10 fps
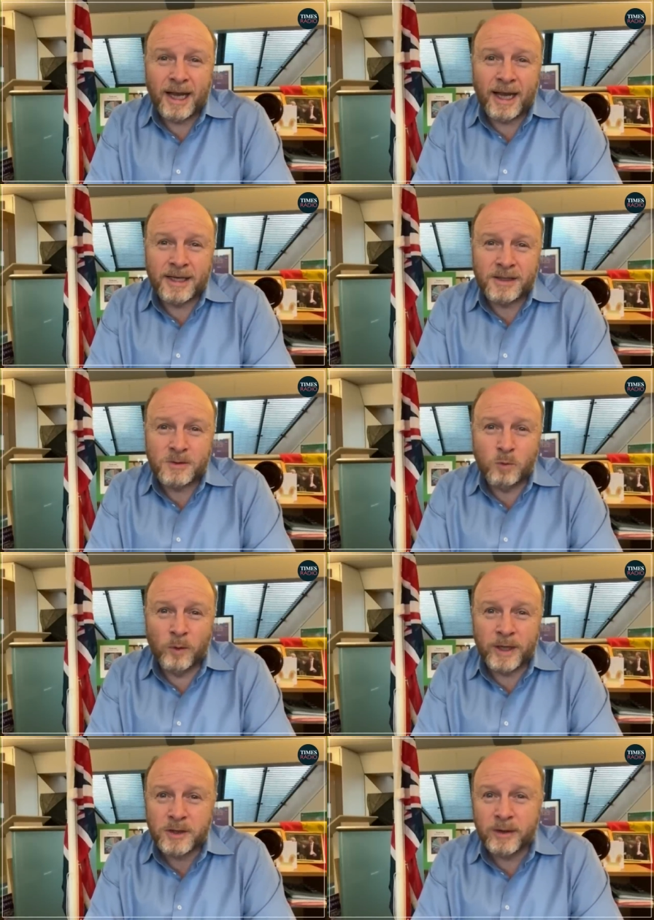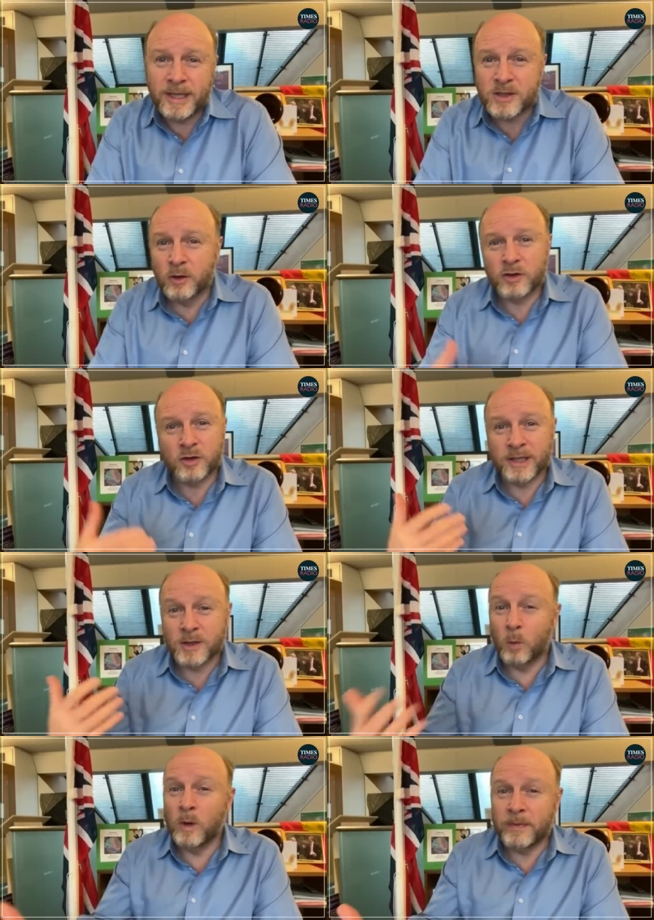And what they're doing is not trying to
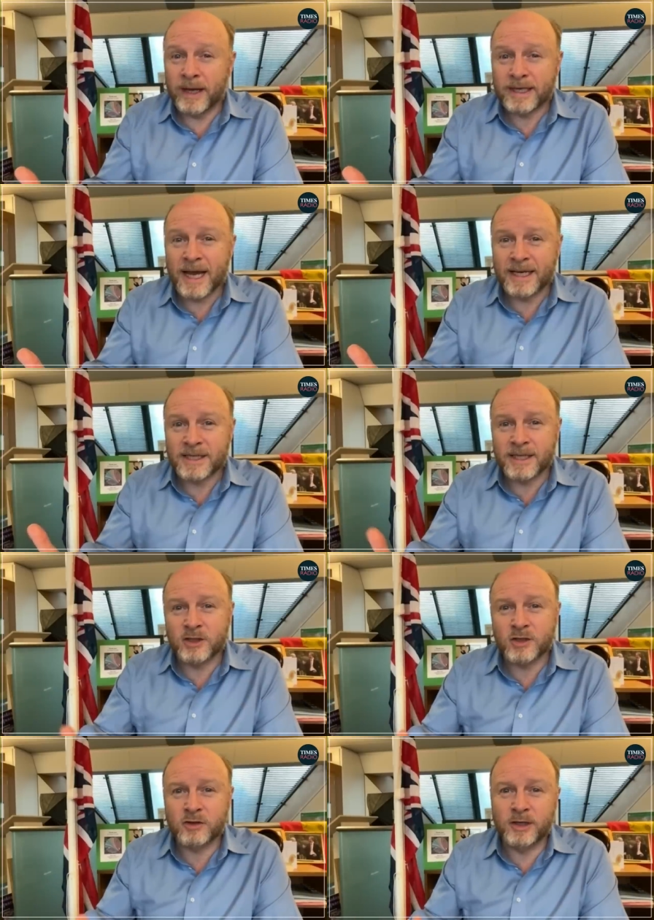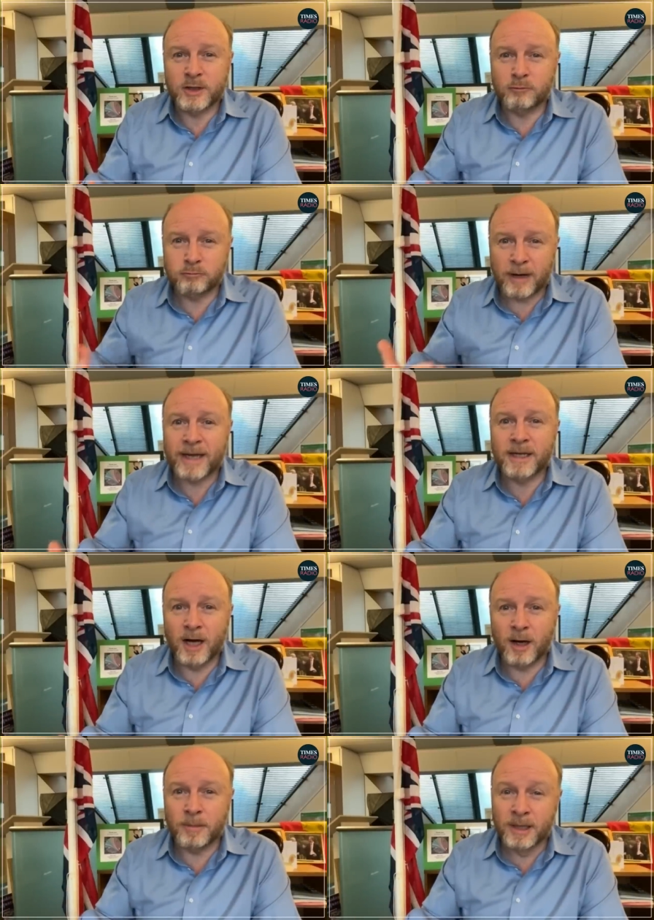win their case, they're just trying to rack
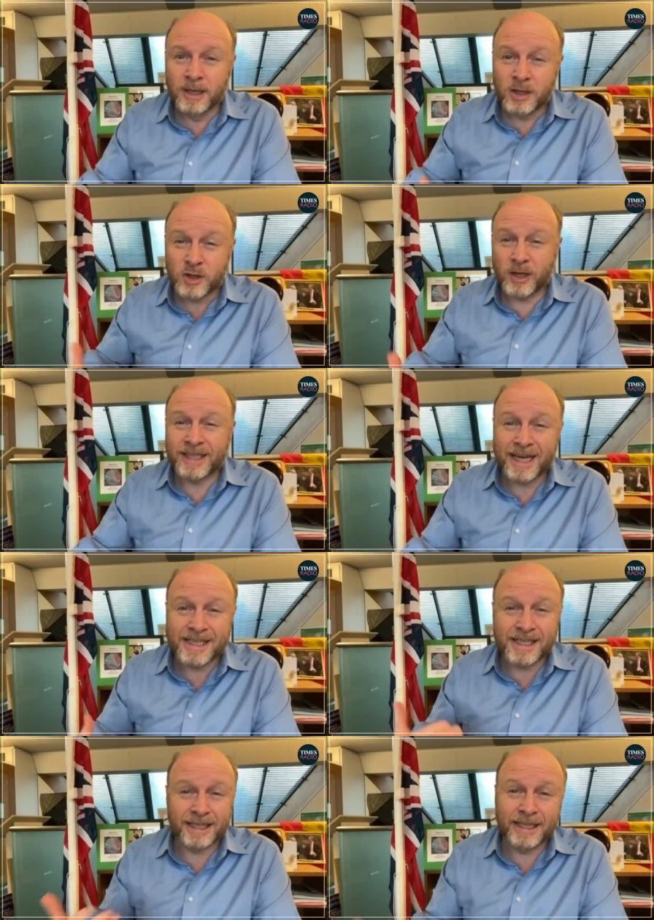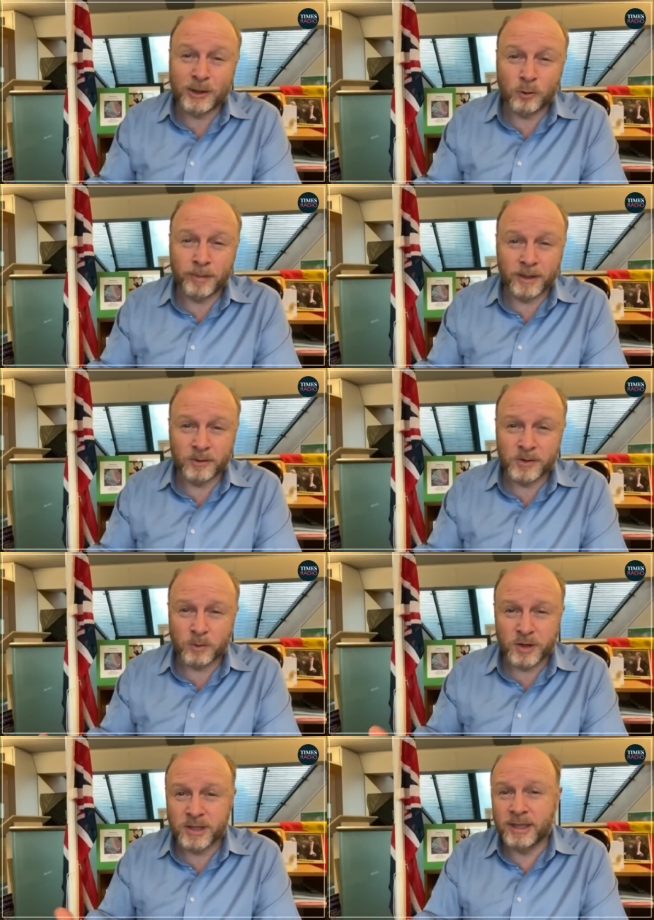up gigantic legal bills,
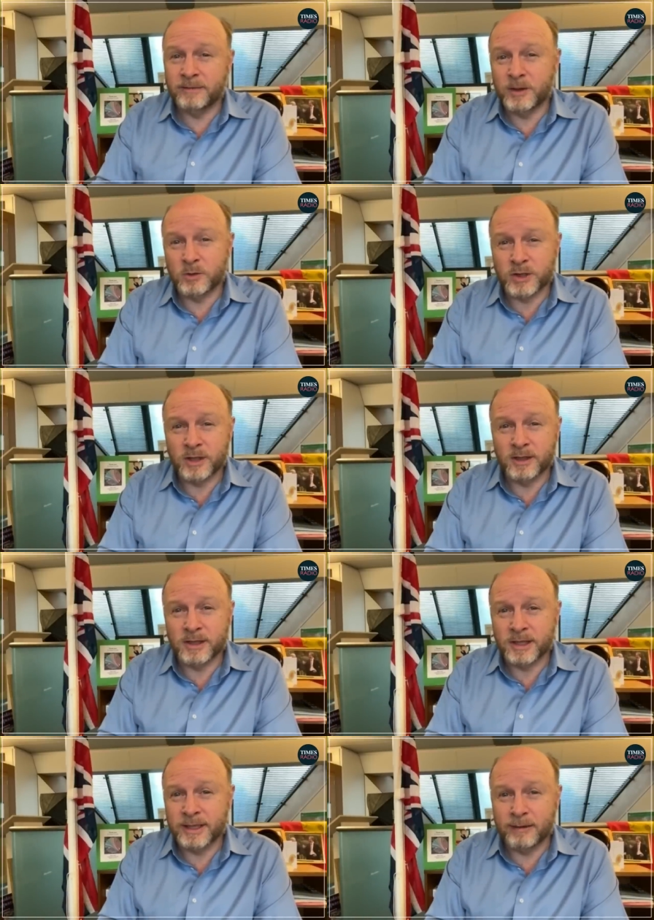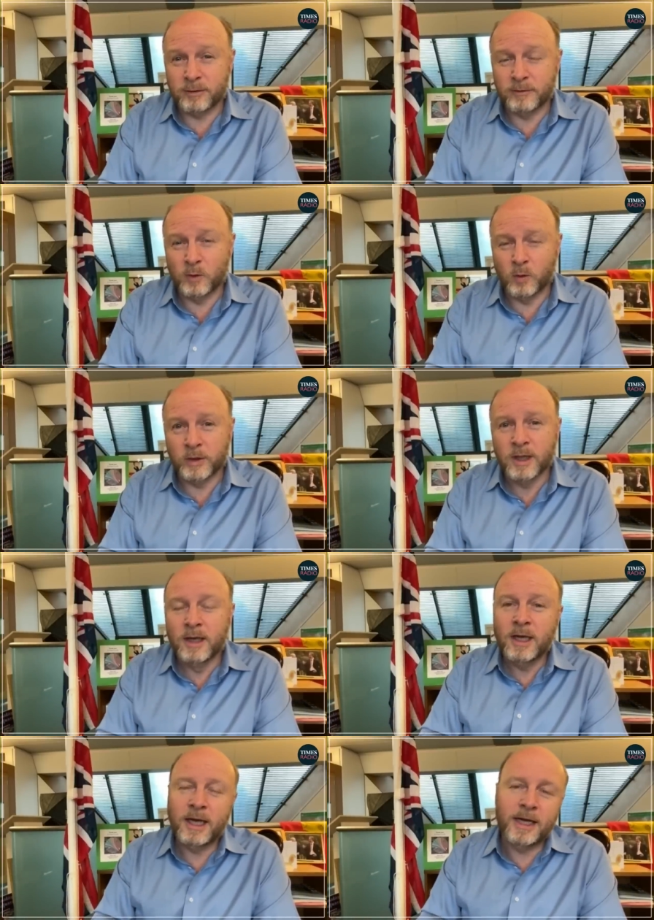which an individual journalist could never afford,
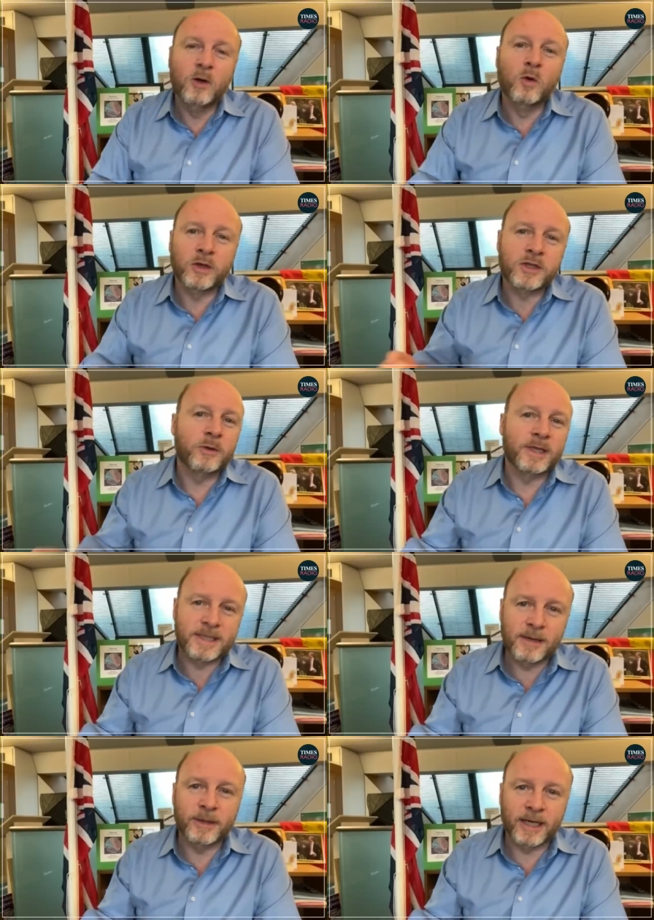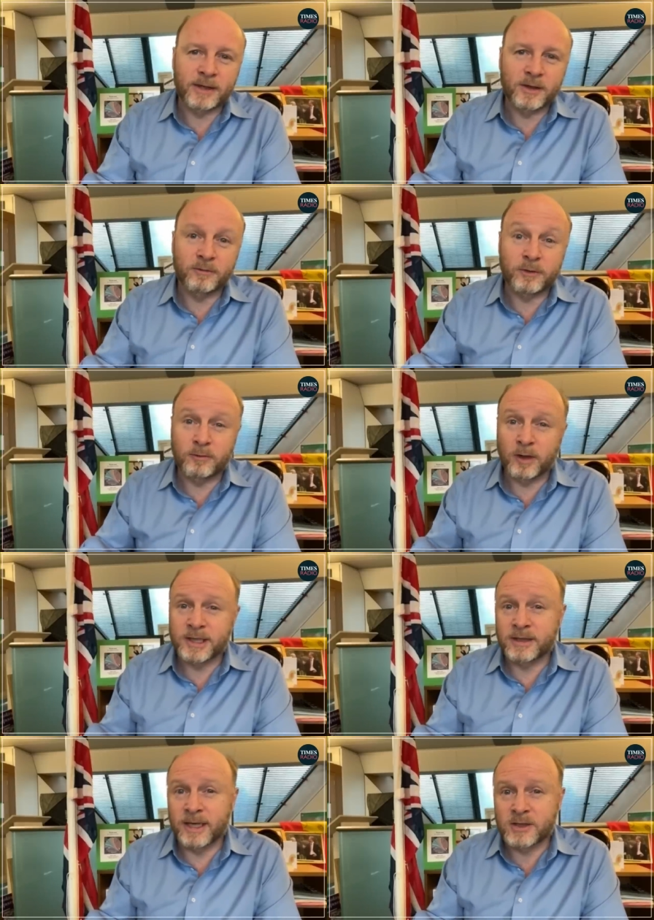in order to intimidate them from
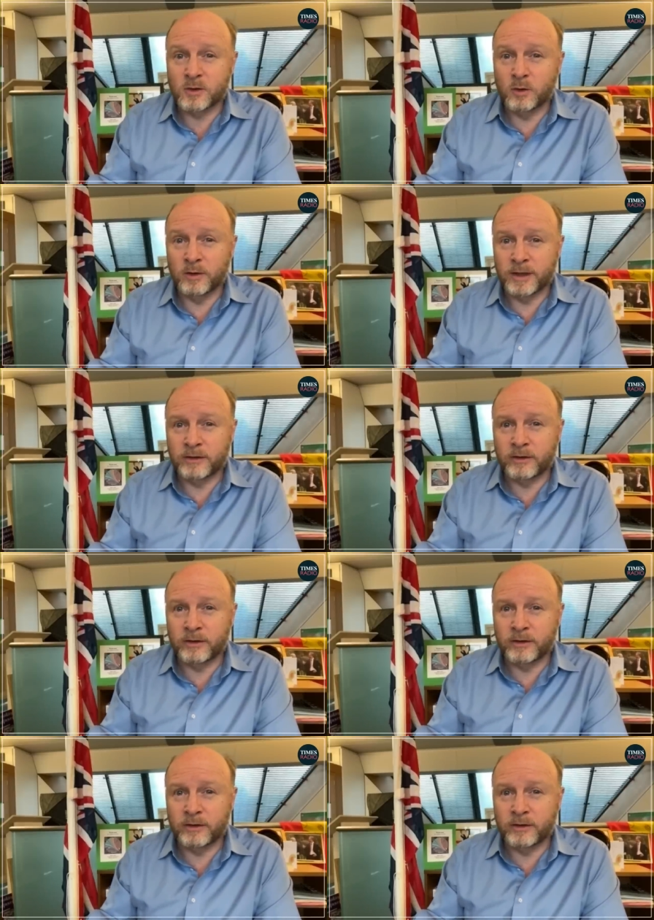writing their stories.